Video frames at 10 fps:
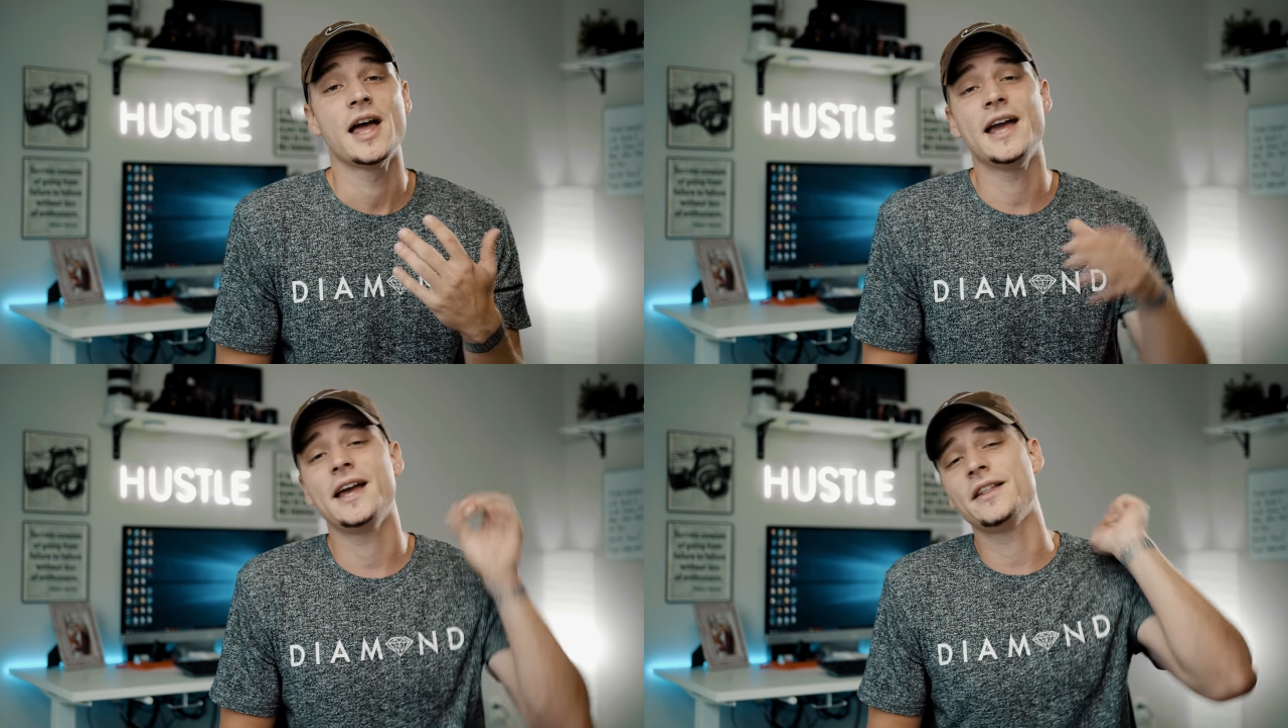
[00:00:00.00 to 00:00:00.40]

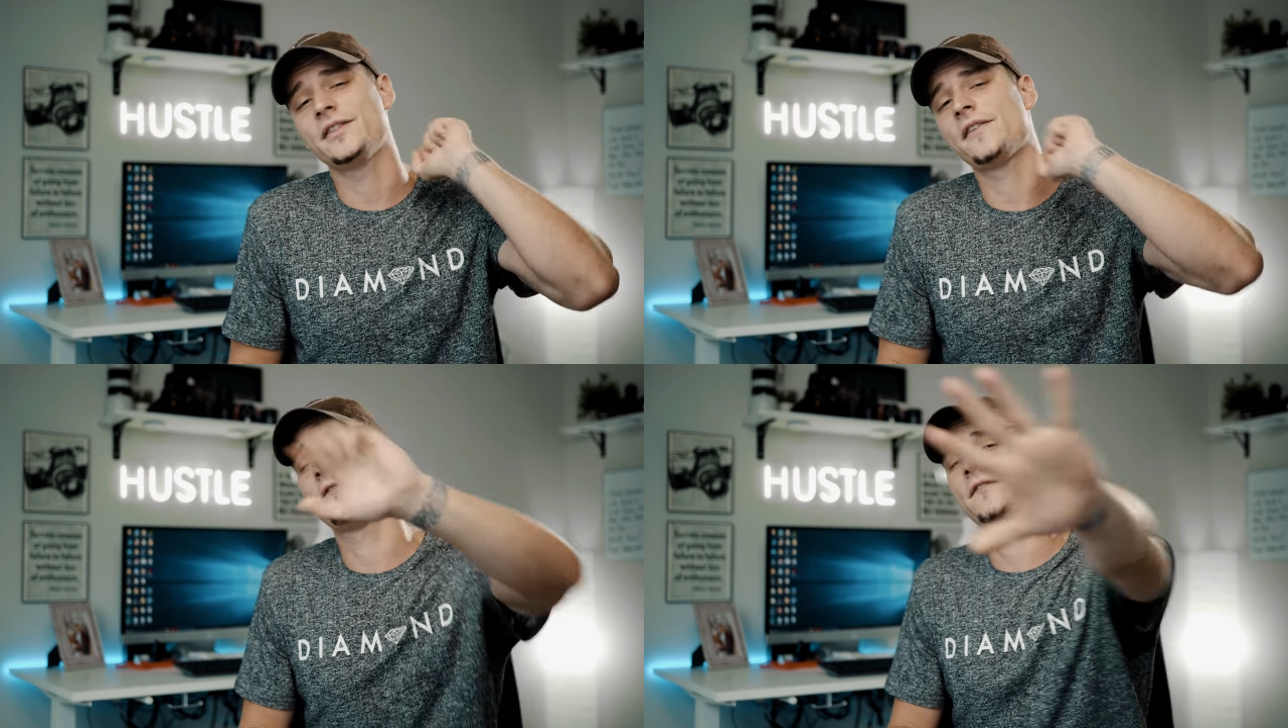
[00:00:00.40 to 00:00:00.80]

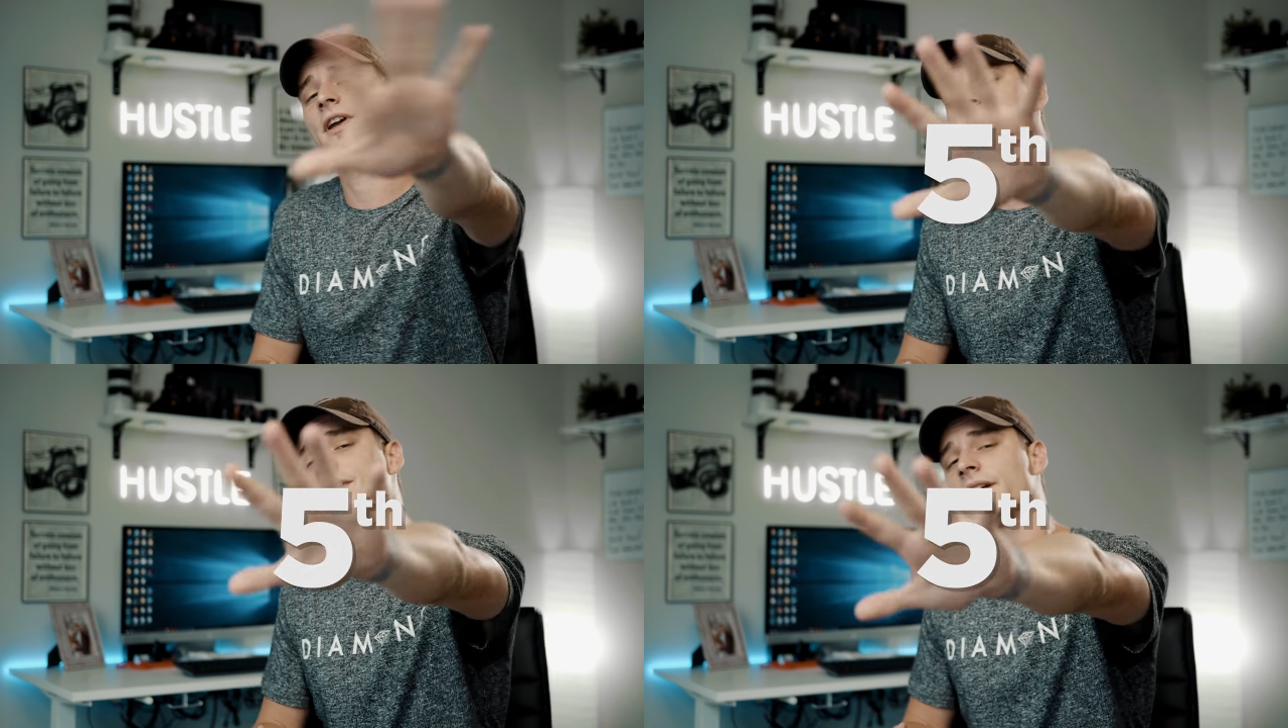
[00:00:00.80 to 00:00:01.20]
And the
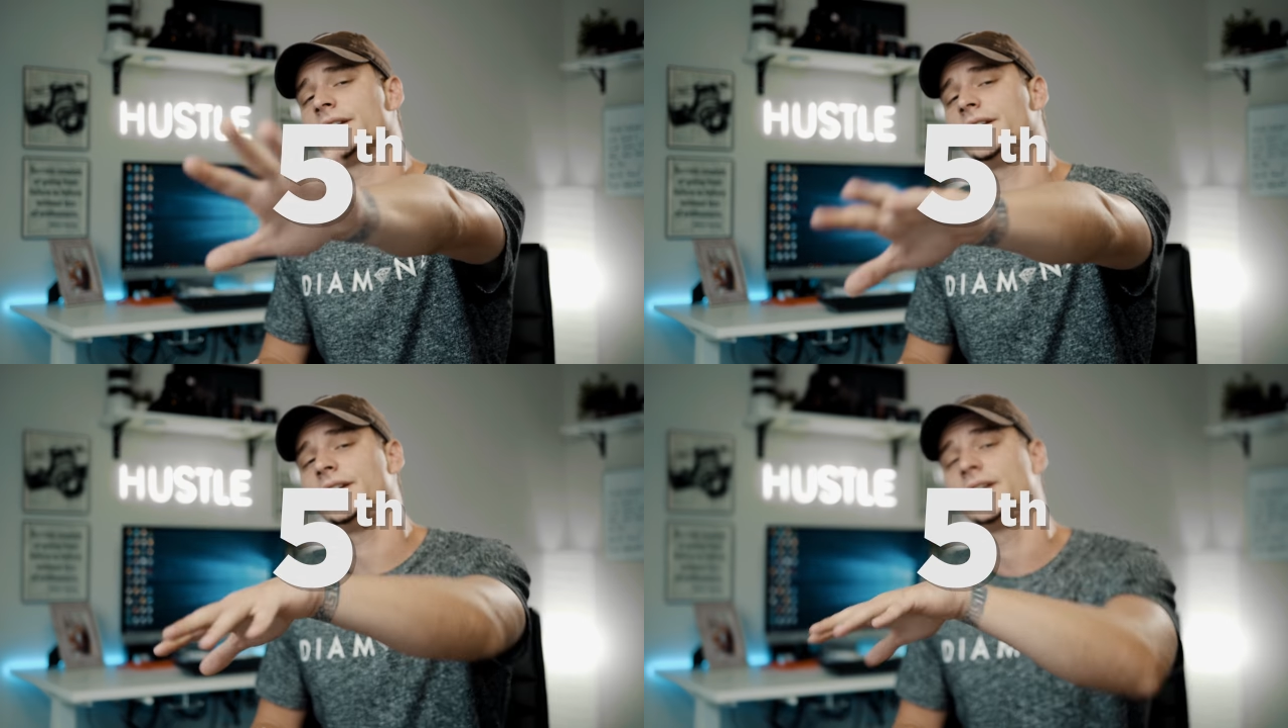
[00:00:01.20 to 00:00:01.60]
5th
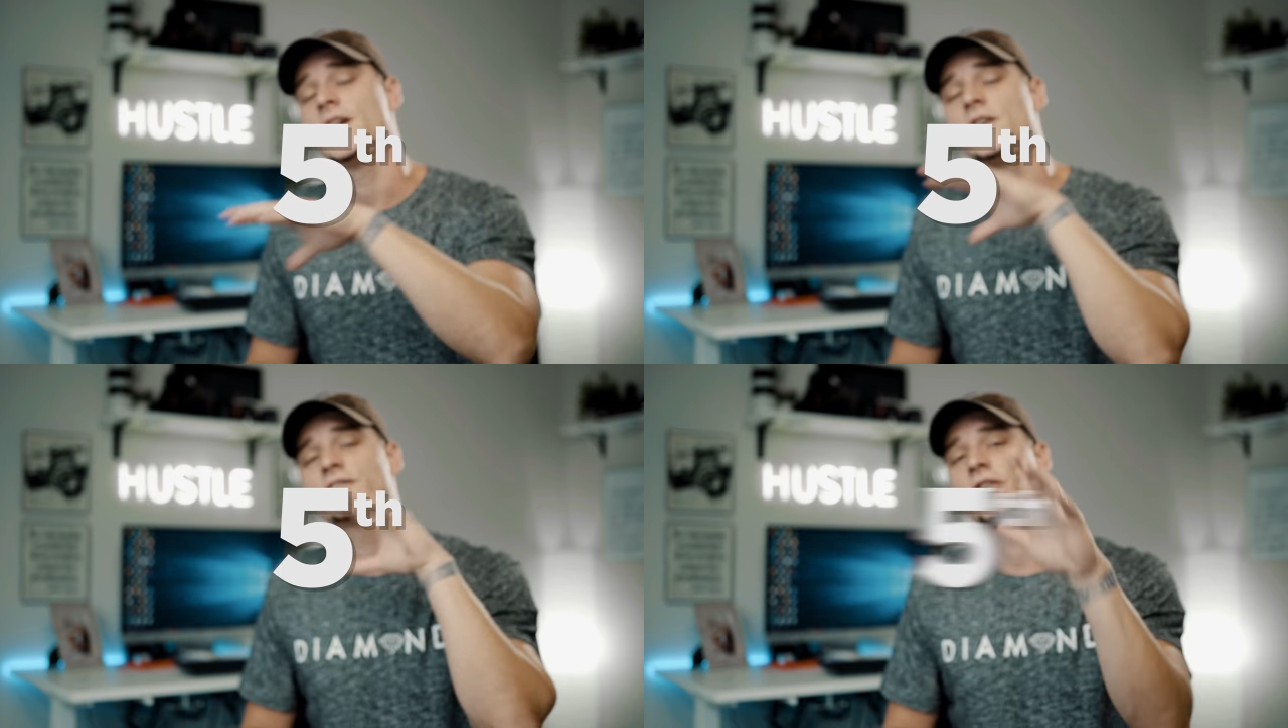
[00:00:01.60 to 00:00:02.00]
technique.
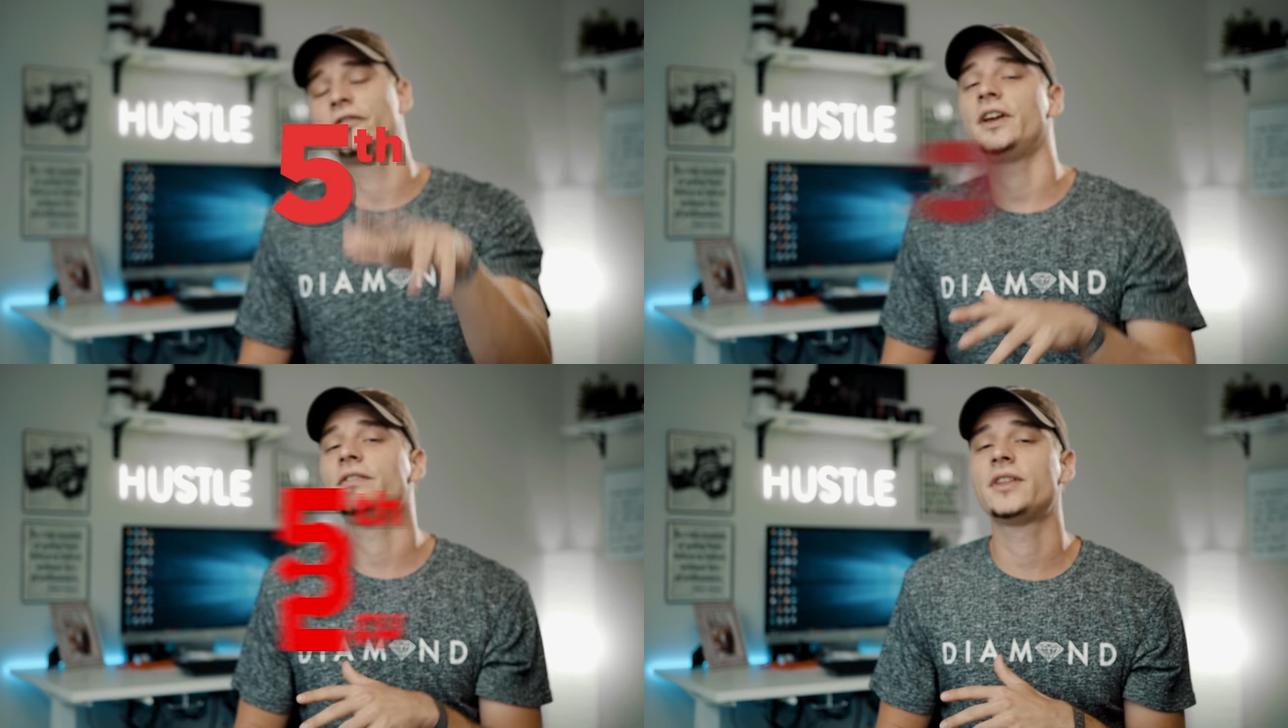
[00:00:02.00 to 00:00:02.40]
So the
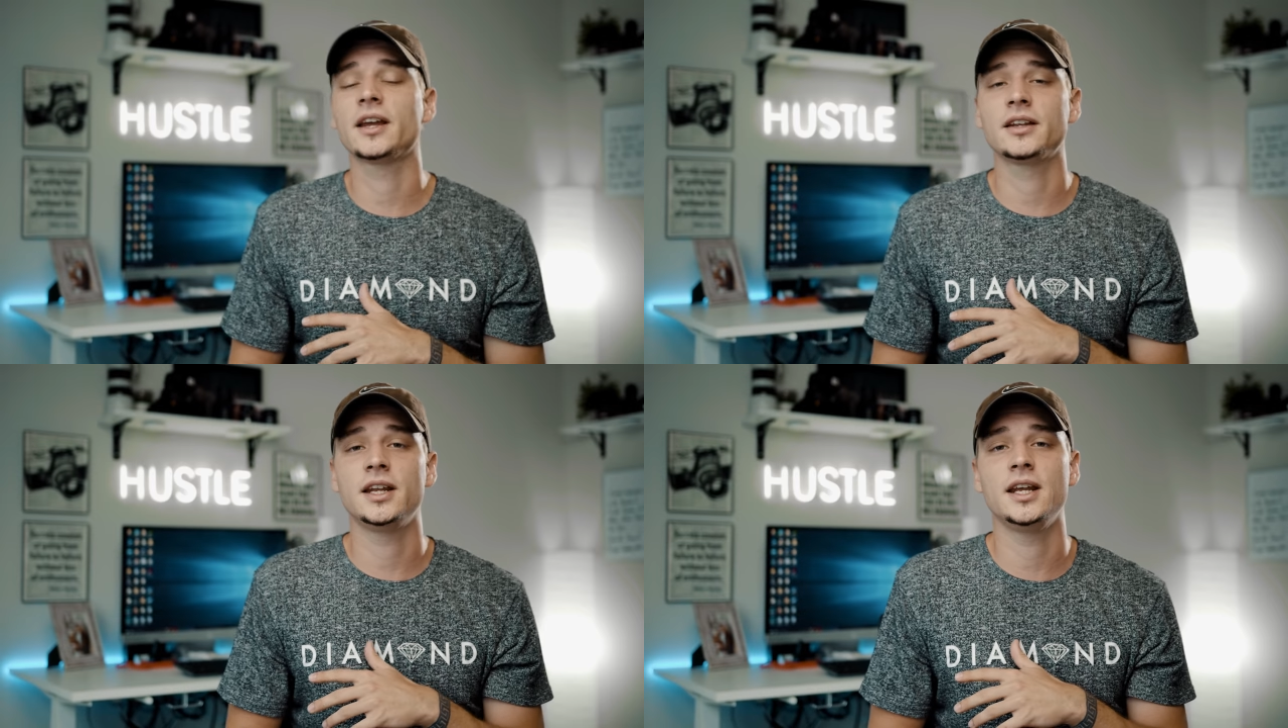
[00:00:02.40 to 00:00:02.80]
5th
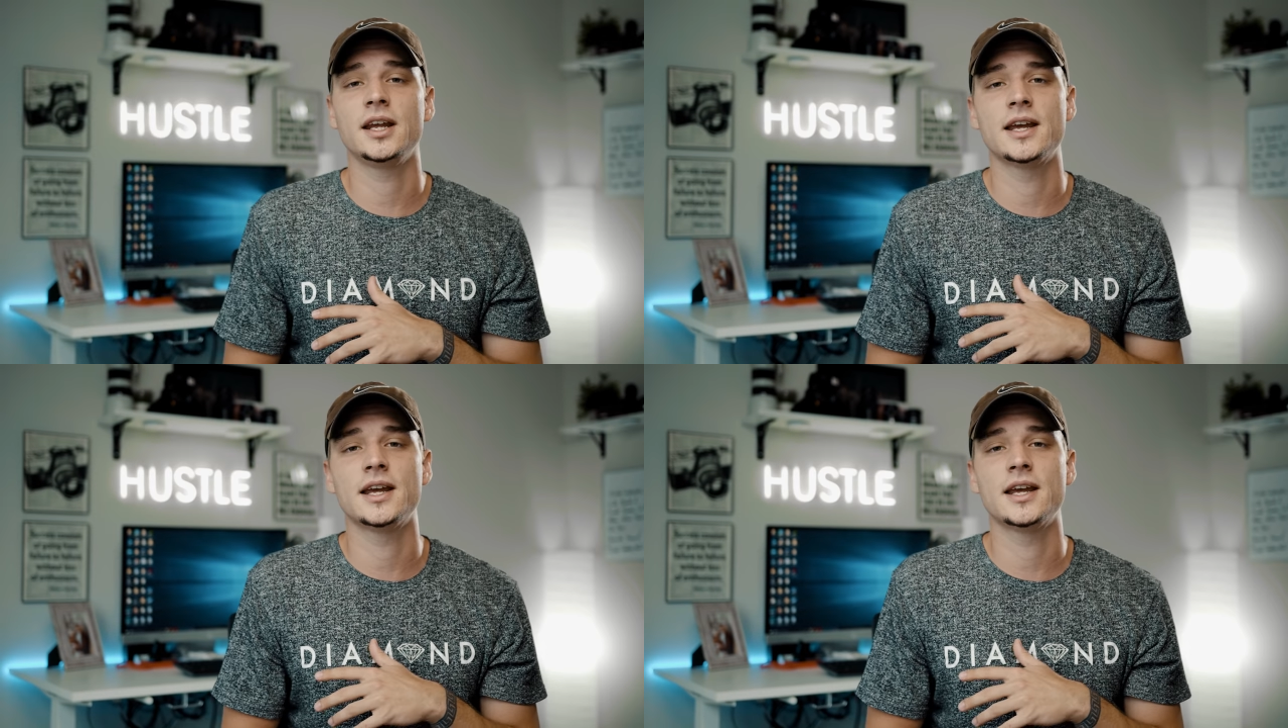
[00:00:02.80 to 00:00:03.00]
technique